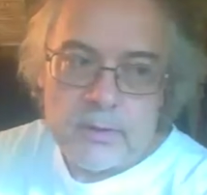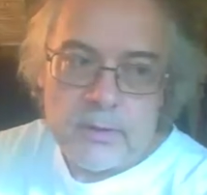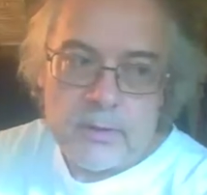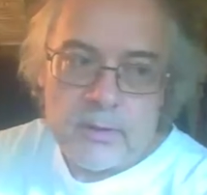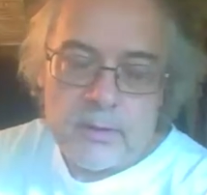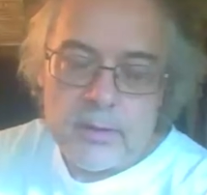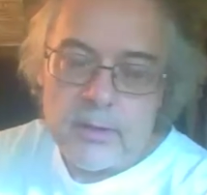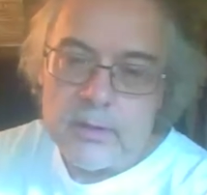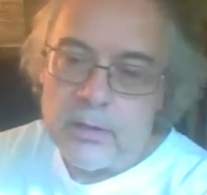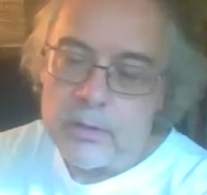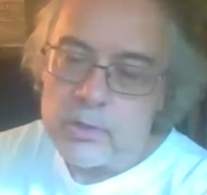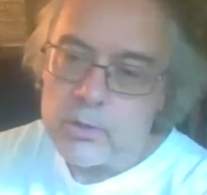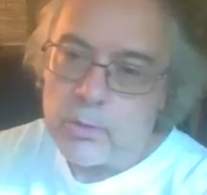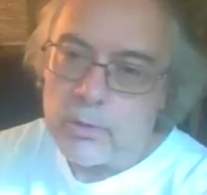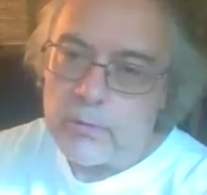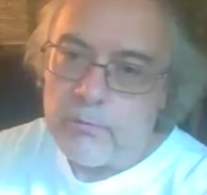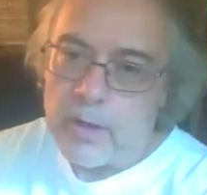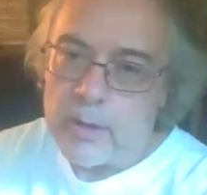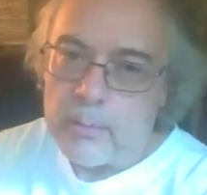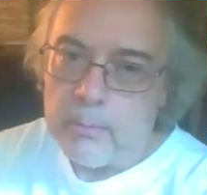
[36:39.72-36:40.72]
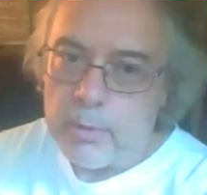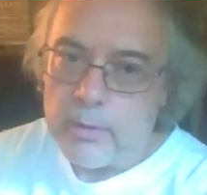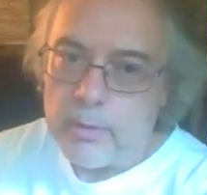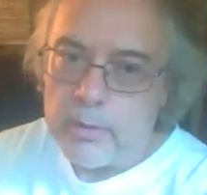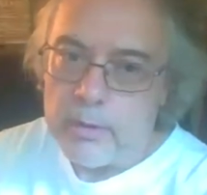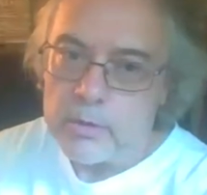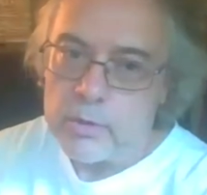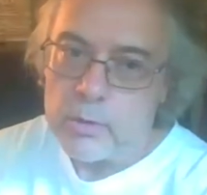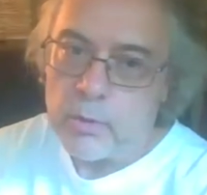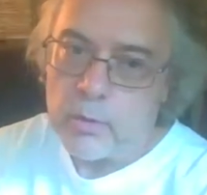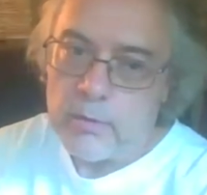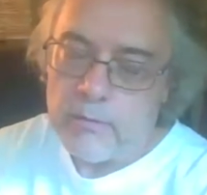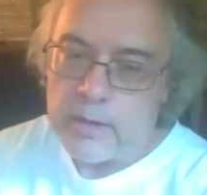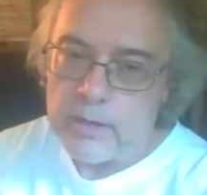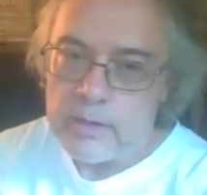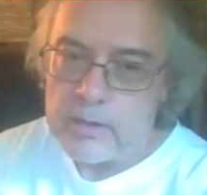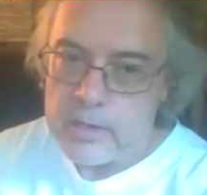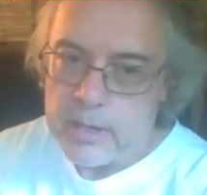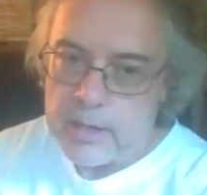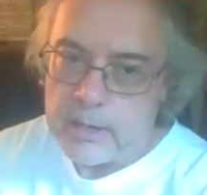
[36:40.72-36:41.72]
it, it's sort of like it sort of like
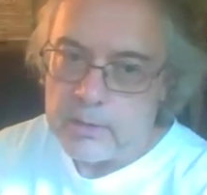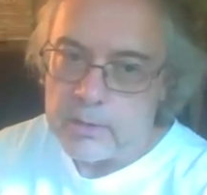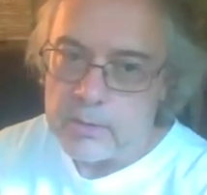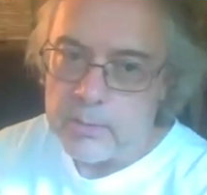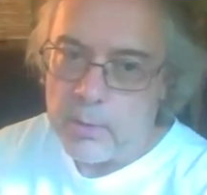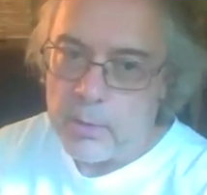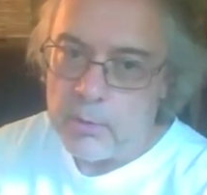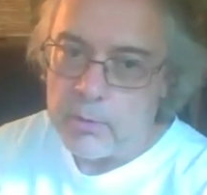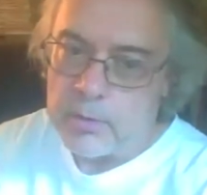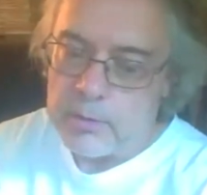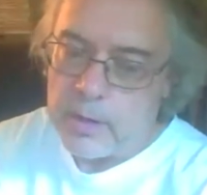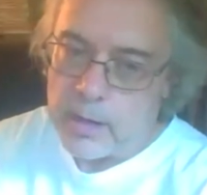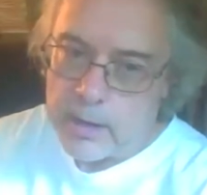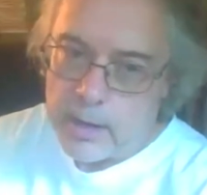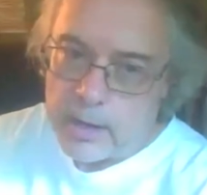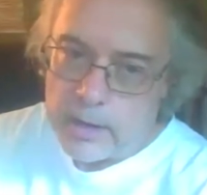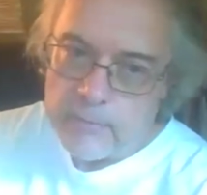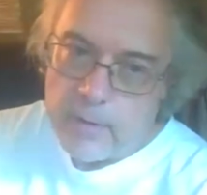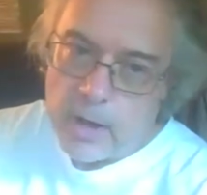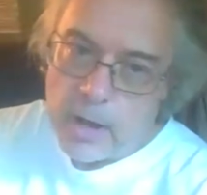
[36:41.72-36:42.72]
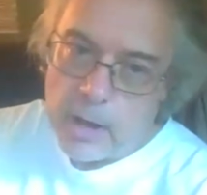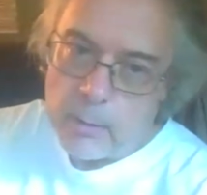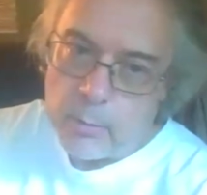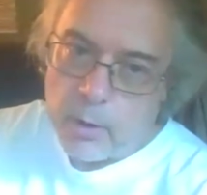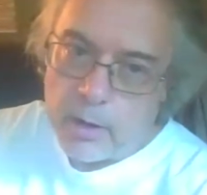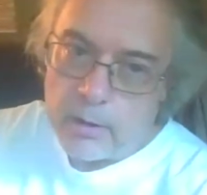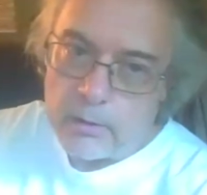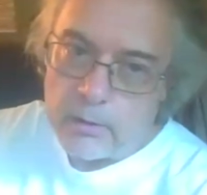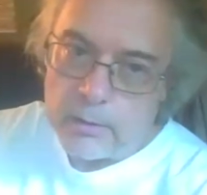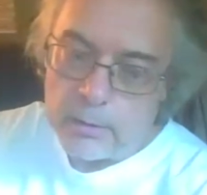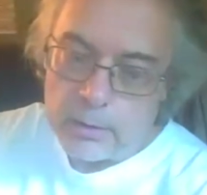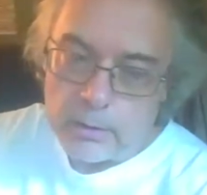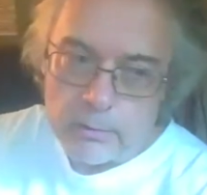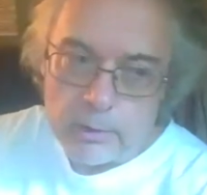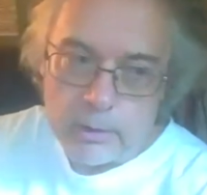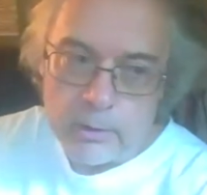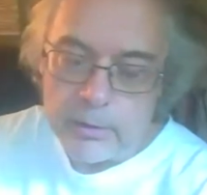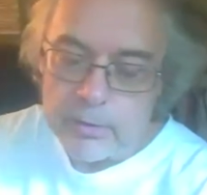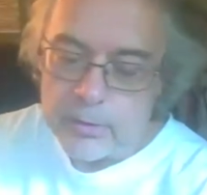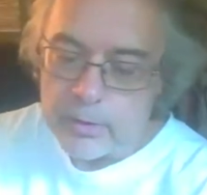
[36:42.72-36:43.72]
stands both in that kind of highbrow
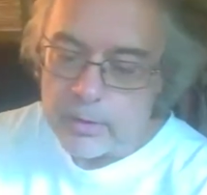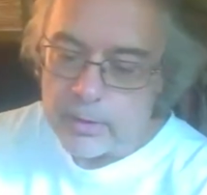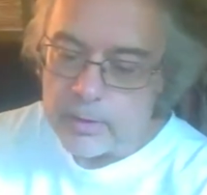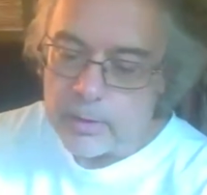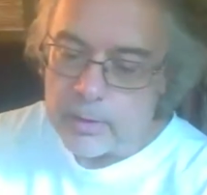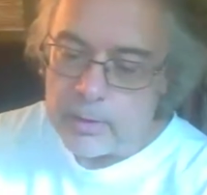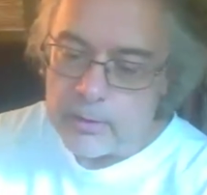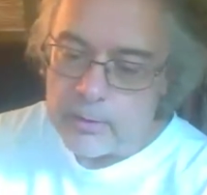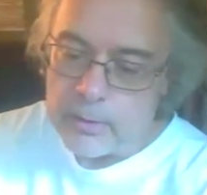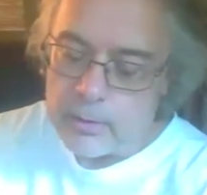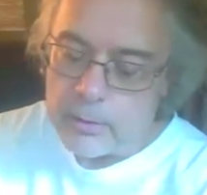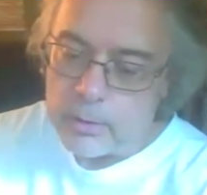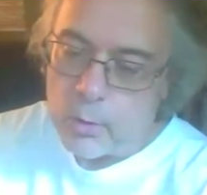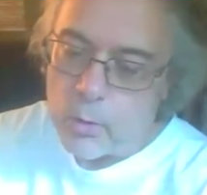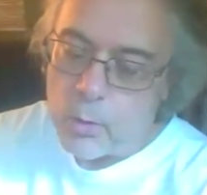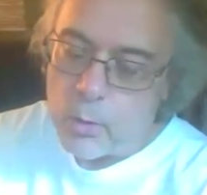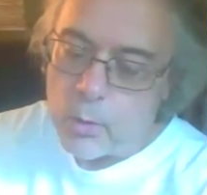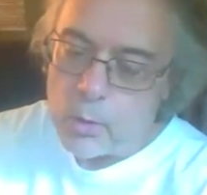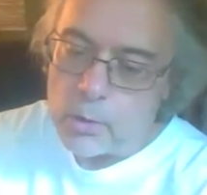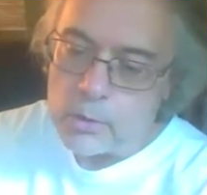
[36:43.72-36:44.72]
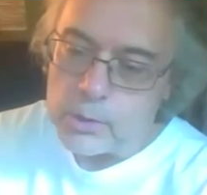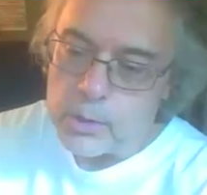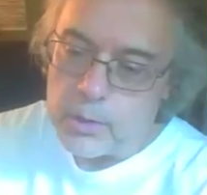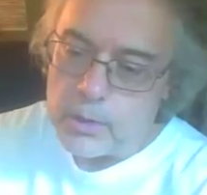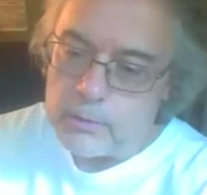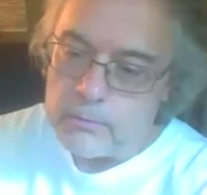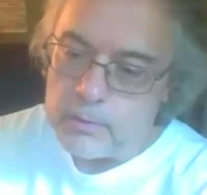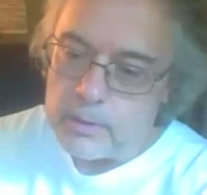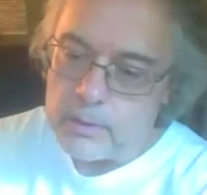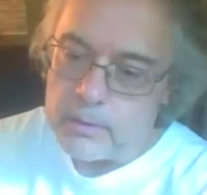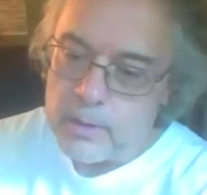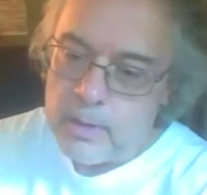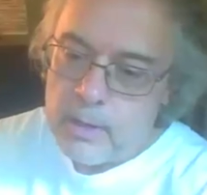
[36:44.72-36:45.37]
literary thing and then in the horror genre.